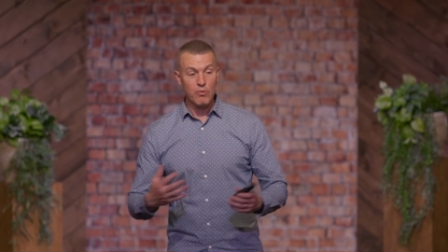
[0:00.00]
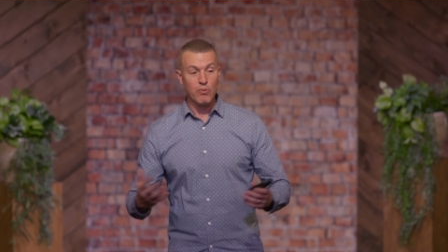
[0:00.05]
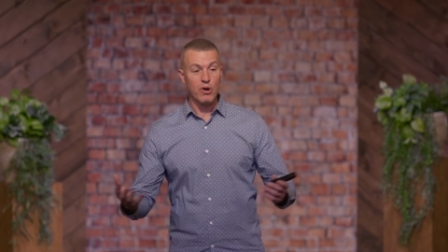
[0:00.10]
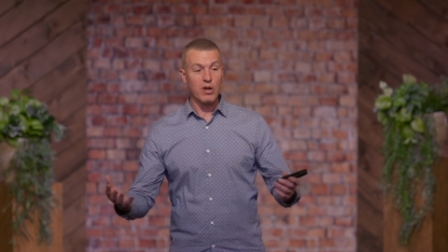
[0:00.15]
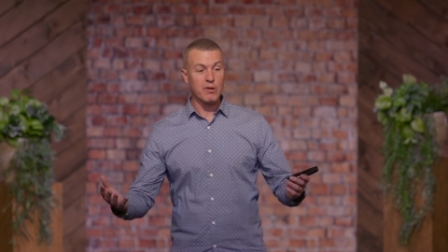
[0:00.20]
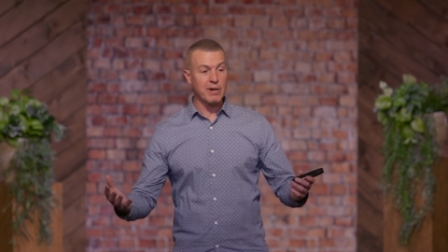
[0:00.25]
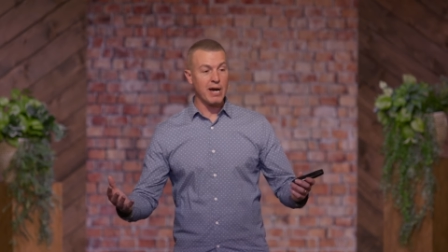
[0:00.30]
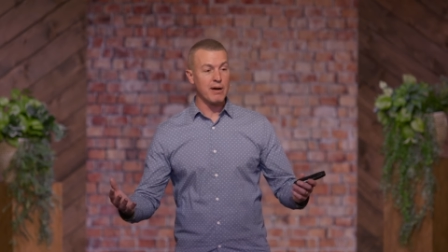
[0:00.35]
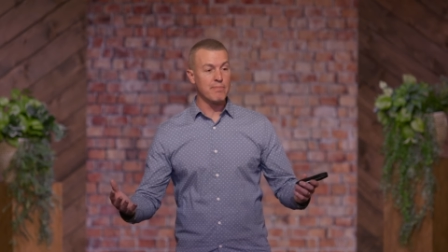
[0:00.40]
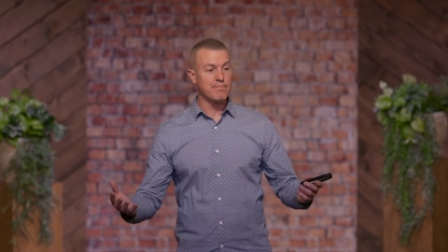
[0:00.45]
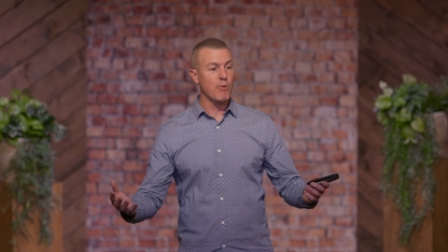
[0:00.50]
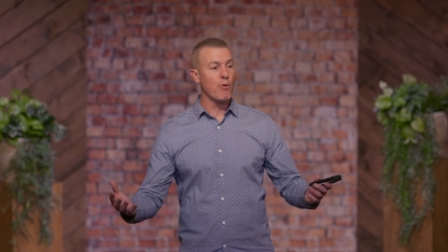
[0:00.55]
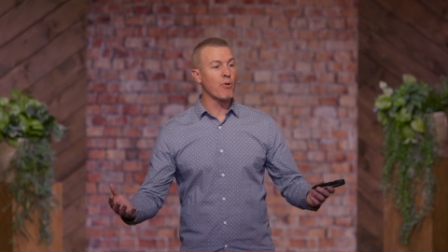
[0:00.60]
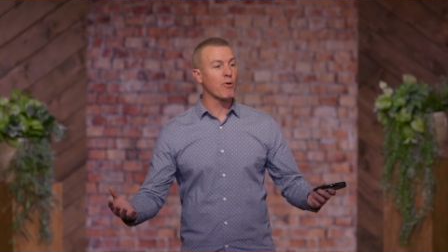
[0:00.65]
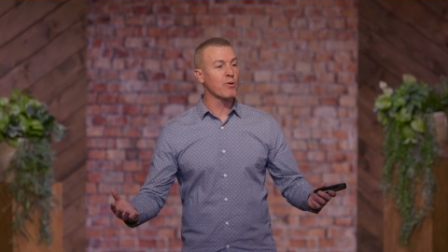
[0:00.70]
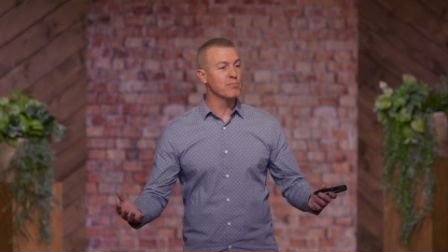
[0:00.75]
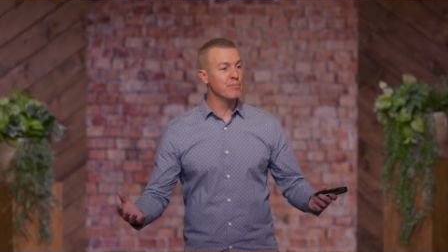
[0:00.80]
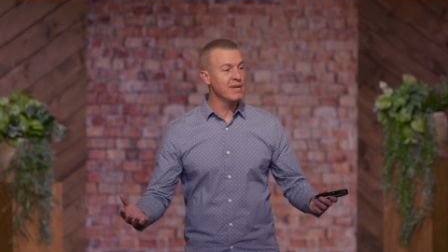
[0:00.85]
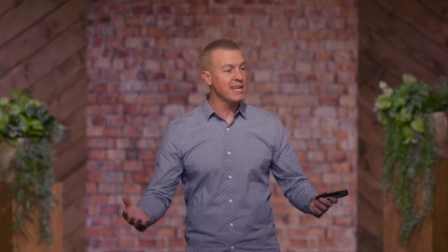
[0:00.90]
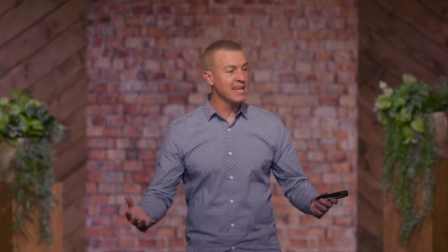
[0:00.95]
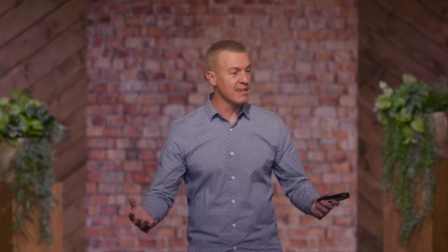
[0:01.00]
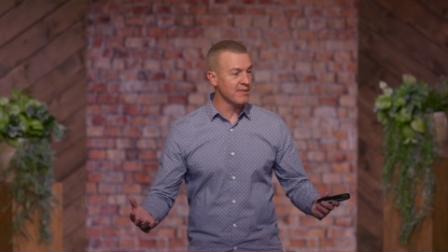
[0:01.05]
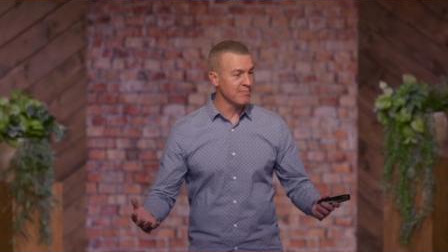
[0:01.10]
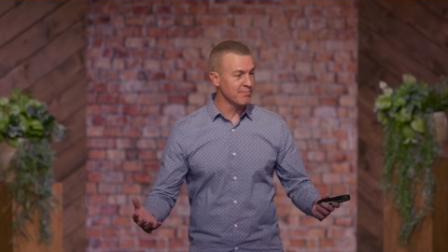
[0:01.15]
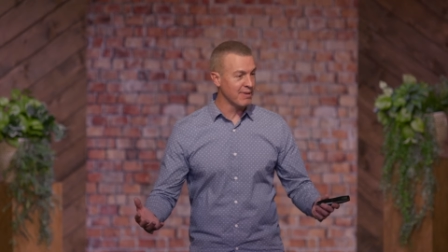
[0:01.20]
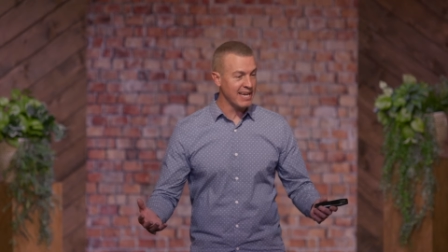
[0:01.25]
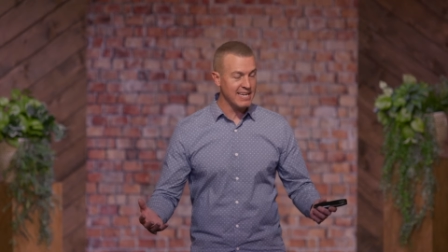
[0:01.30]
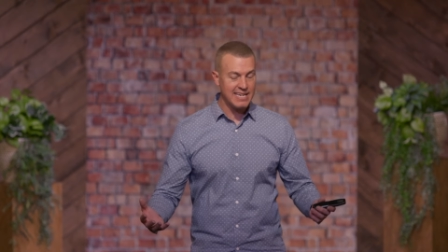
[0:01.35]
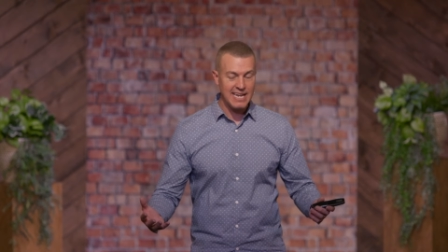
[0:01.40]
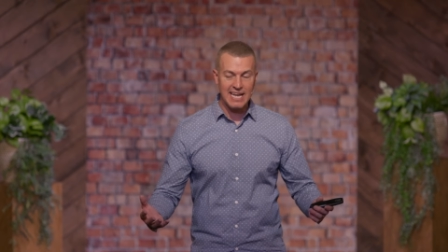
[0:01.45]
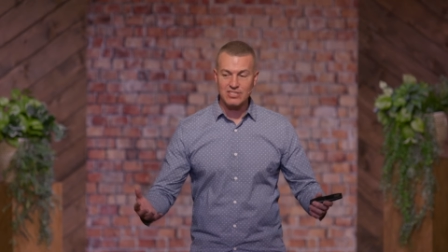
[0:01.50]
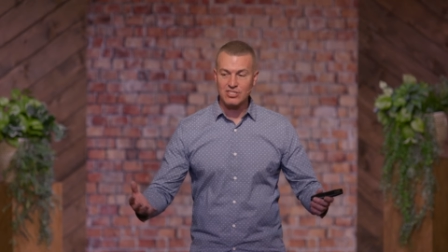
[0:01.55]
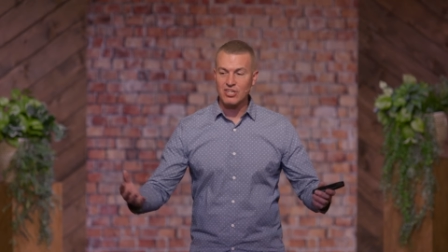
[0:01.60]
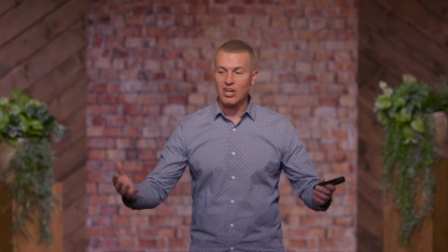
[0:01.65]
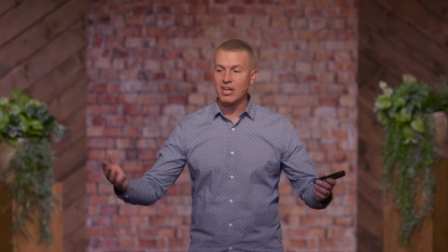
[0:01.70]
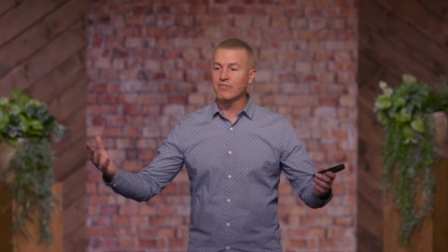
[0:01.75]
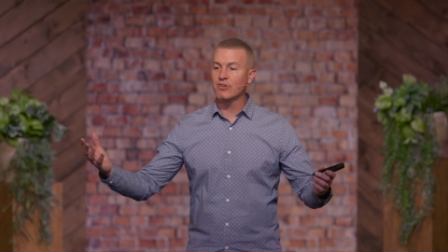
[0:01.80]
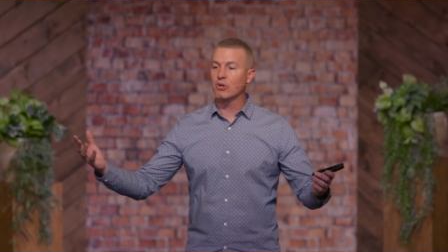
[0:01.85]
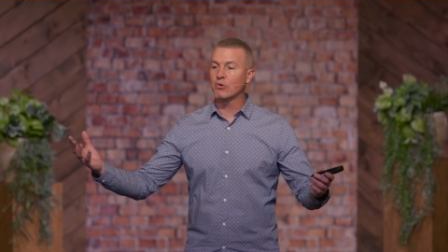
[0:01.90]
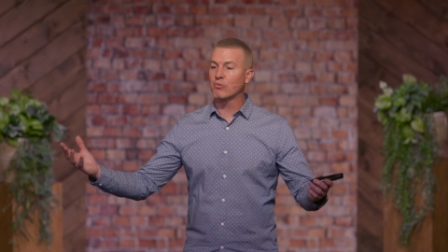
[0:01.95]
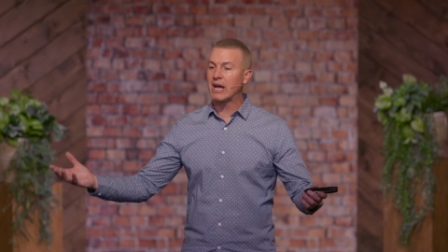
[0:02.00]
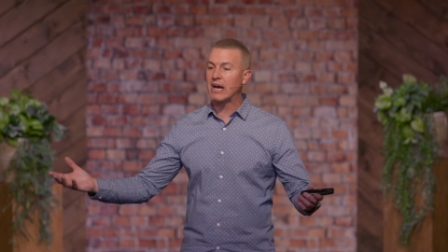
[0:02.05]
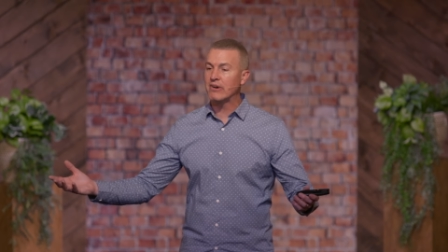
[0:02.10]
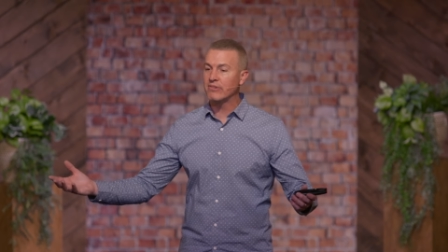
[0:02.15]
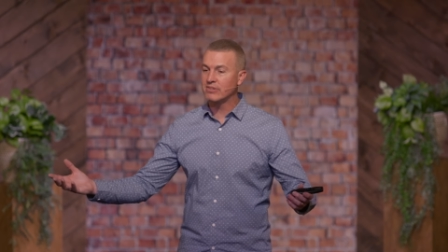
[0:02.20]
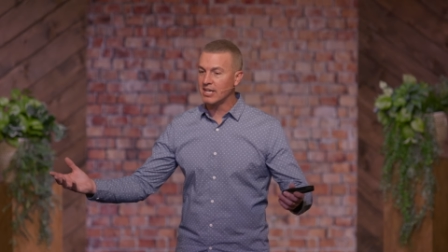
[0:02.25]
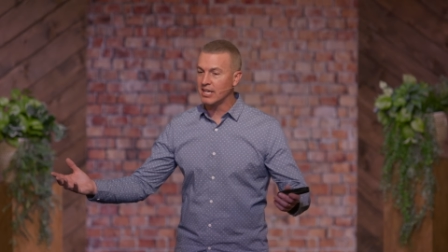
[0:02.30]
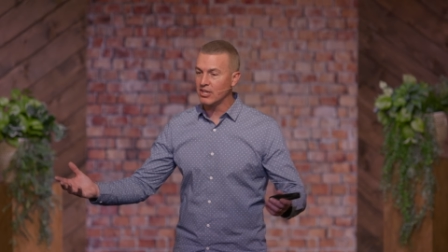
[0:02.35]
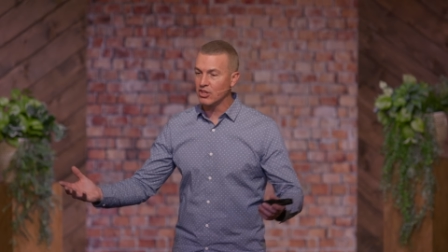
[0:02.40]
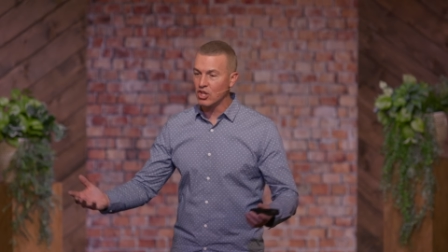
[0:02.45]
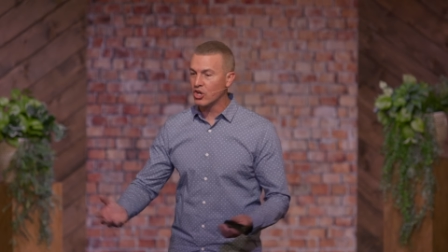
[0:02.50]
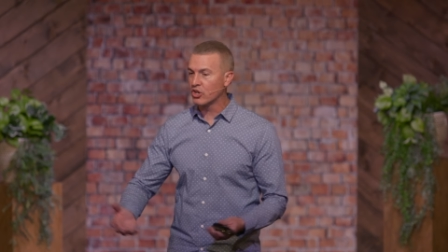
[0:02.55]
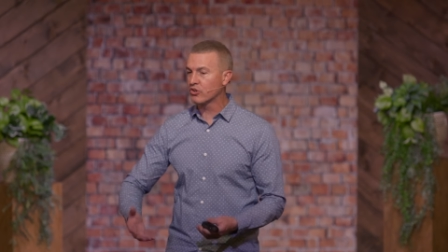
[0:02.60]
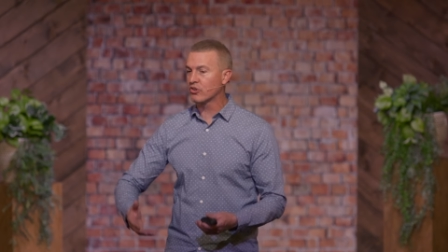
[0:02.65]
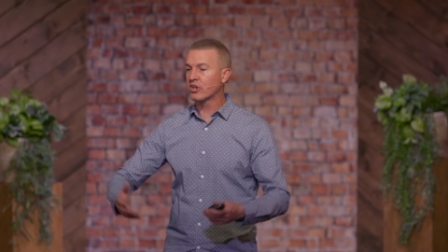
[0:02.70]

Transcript: what about poor me? My dad's not even around any longer,